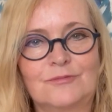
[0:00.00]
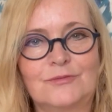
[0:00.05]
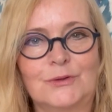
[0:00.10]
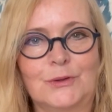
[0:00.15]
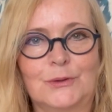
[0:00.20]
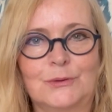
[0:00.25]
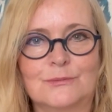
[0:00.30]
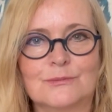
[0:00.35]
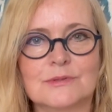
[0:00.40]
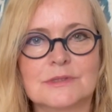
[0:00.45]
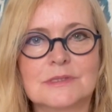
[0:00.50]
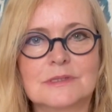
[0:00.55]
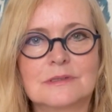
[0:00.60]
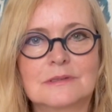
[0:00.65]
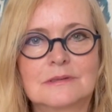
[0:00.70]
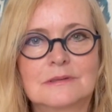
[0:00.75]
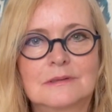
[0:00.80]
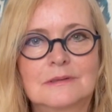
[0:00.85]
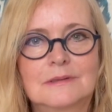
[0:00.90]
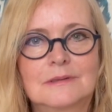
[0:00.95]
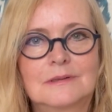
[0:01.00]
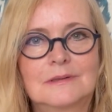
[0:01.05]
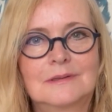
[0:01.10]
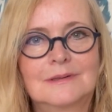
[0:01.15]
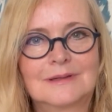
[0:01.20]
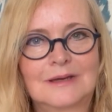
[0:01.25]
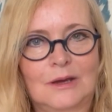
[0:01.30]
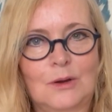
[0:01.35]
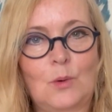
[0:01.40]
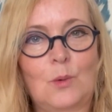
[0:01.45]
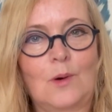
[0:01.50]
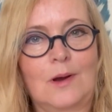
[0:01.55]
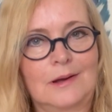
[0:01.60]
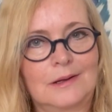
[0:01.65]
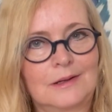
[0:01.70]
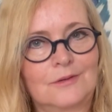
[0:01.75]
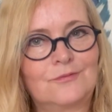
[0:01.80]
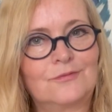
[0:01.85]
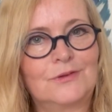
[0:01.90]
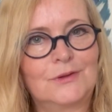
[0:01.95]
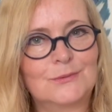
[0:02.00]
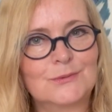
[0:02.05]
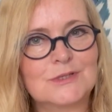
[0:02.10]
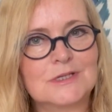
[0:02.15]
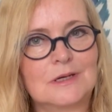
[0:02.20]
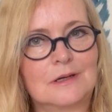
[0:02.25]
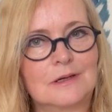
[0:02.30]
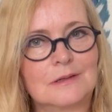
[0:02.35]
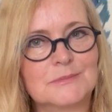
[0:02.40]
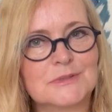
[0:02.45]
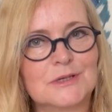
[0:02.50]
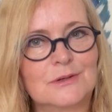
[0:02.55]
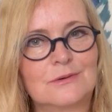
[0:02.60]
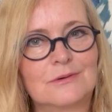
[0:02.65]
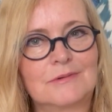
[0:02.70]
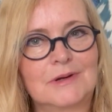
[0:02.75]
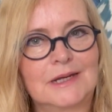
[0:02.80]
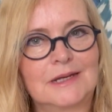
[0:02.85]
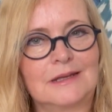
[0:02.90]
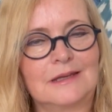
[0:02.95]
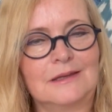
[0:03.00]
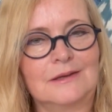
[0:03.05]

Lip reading: used quite a few times already,